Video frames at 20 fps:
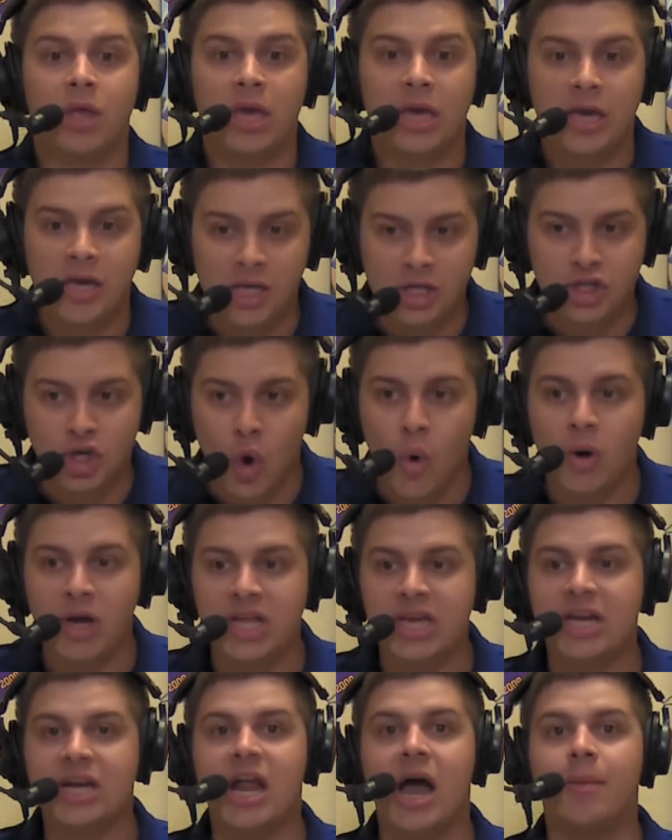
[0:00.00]
he's going to
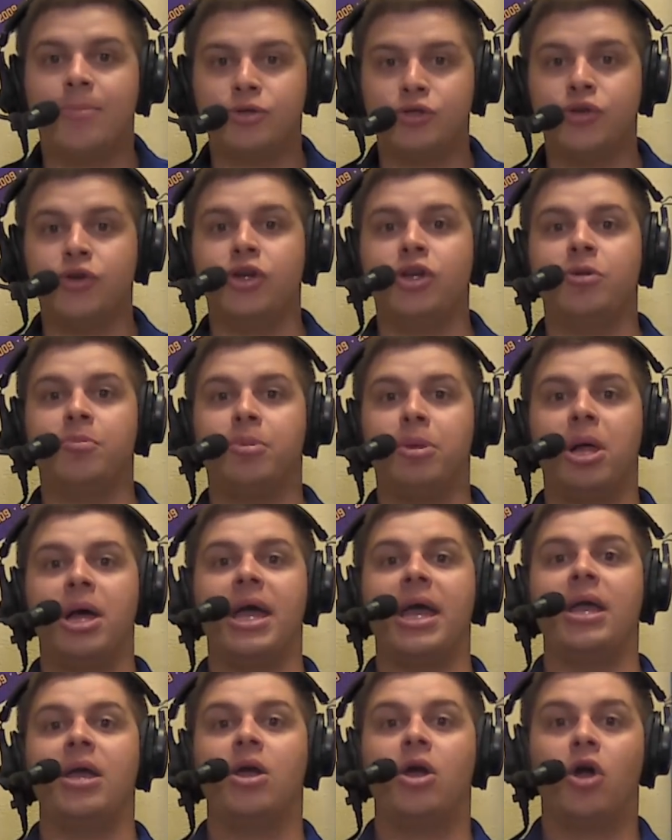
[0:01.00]
get an opportunity to
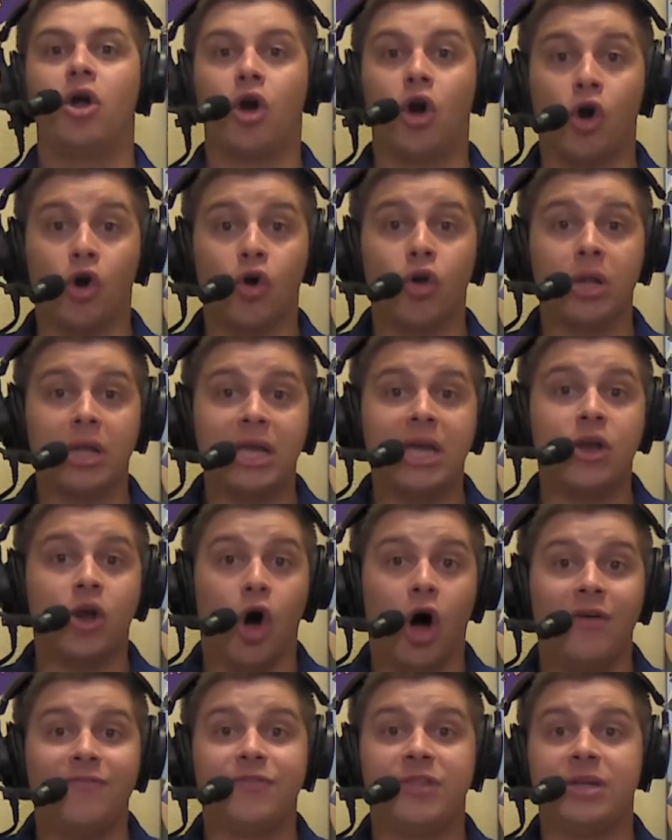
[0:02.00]
play early and
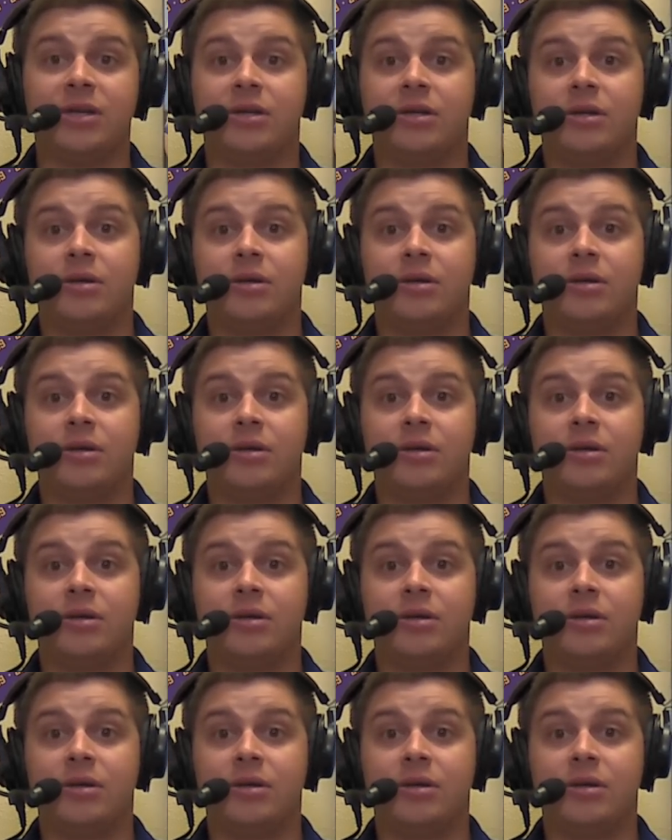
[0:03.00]
often.